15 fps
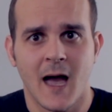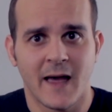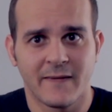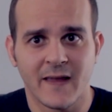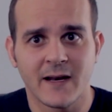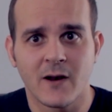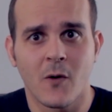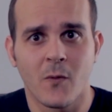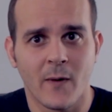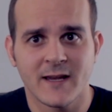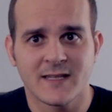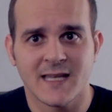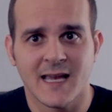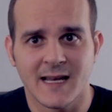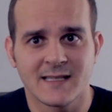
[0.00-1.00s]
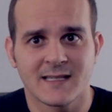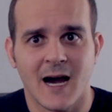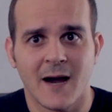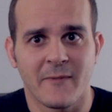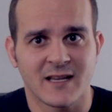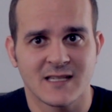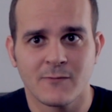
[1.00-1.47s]
and they don't waste any
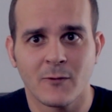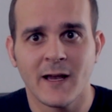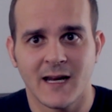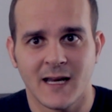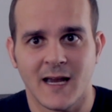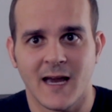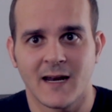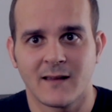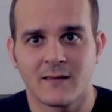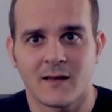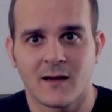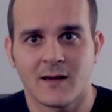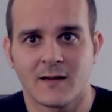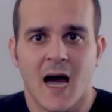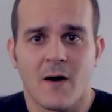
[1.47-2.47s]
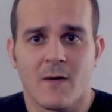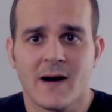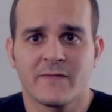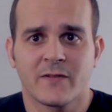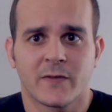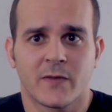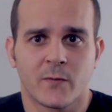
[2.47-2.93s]
time explaining anything.
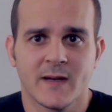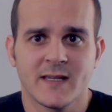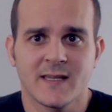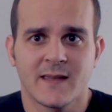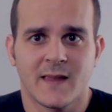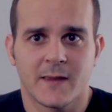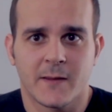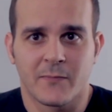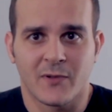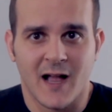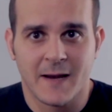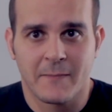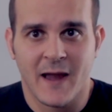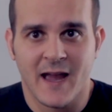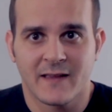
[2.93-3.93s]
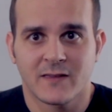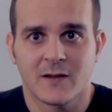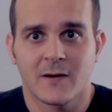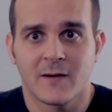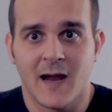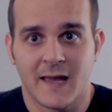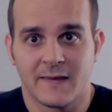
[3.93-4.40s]
However, the reason that the Black
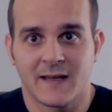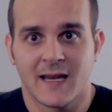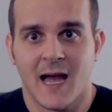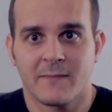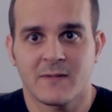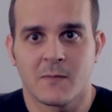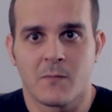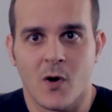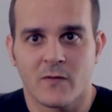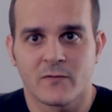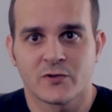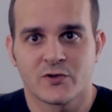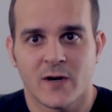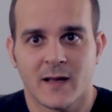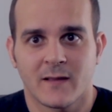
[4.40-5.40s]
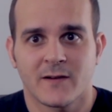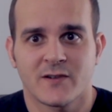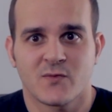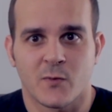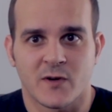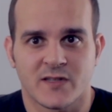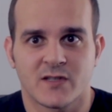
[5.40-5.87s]
Panther and the Captain Marvel
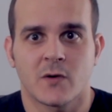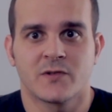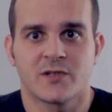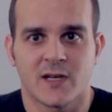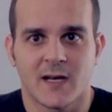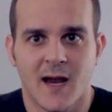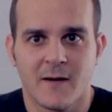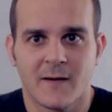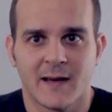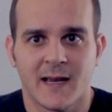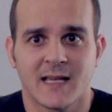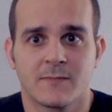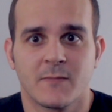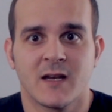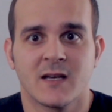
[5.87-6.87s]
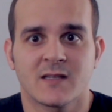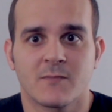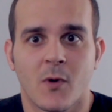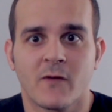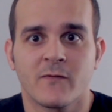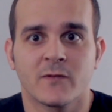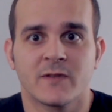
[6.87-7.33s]
trailers were so generic is because
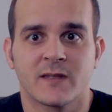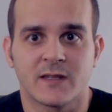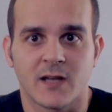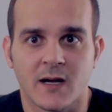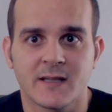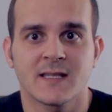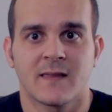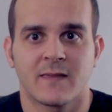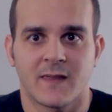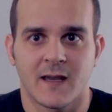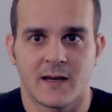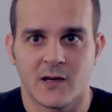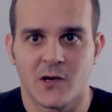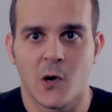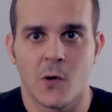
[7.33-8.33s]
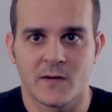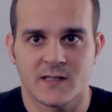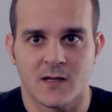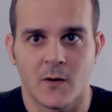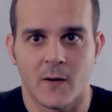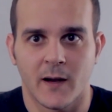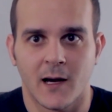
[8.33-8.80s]
Marvel doesn't think you know what's
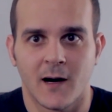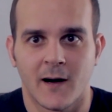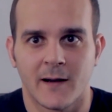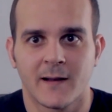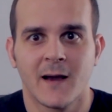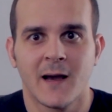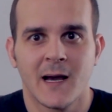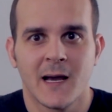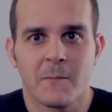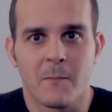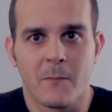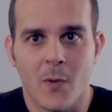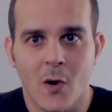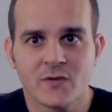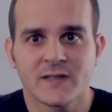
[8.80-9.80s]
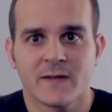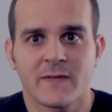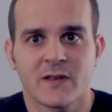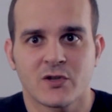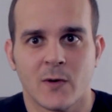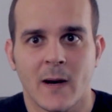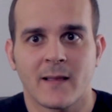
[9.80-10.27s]
going on. Most of
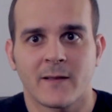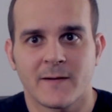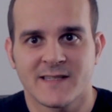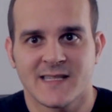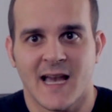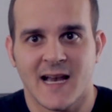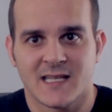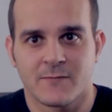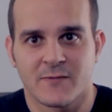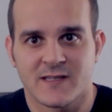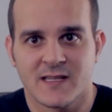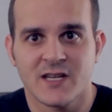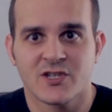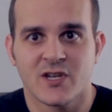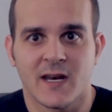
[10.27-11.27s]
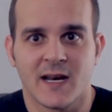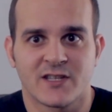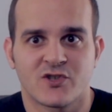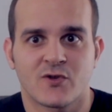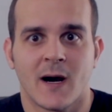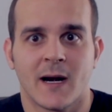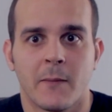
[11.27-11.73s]
the trailer is exposition,
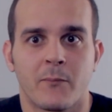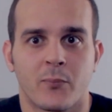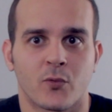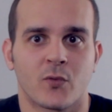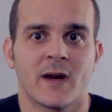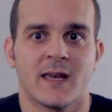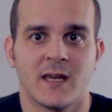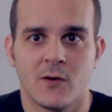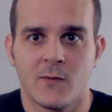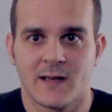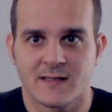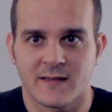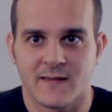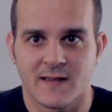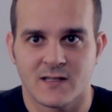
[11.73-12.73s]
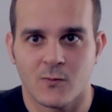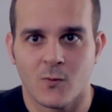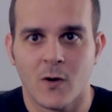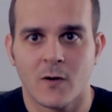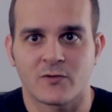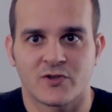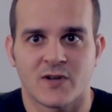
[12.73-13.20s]
it's trying to bring you into this
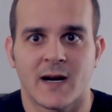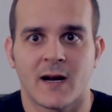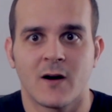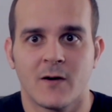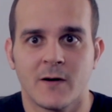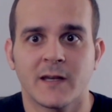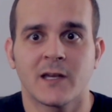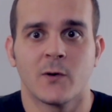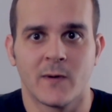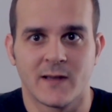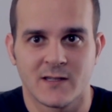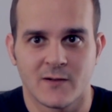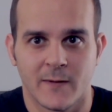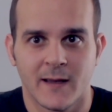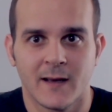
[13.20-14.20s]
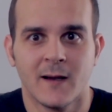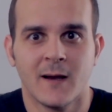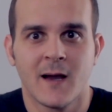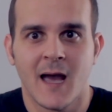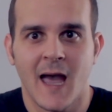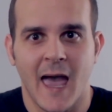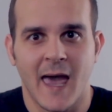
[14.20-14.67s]
world, trying to hook you into it.
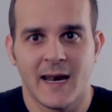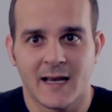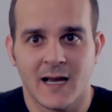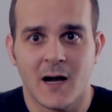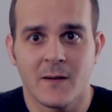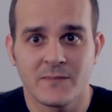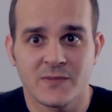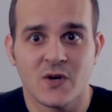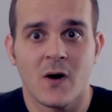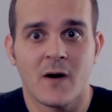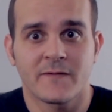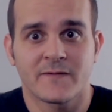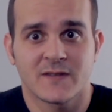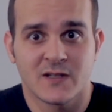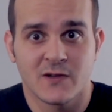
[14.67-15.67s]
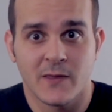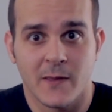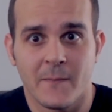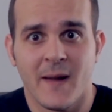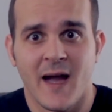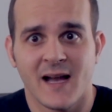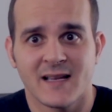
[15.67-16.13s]
And it comes off to the
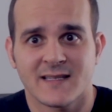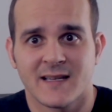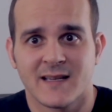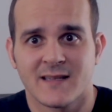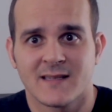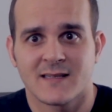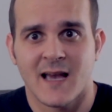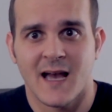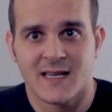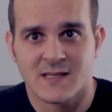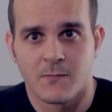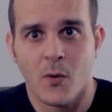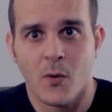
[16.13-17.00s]
masses as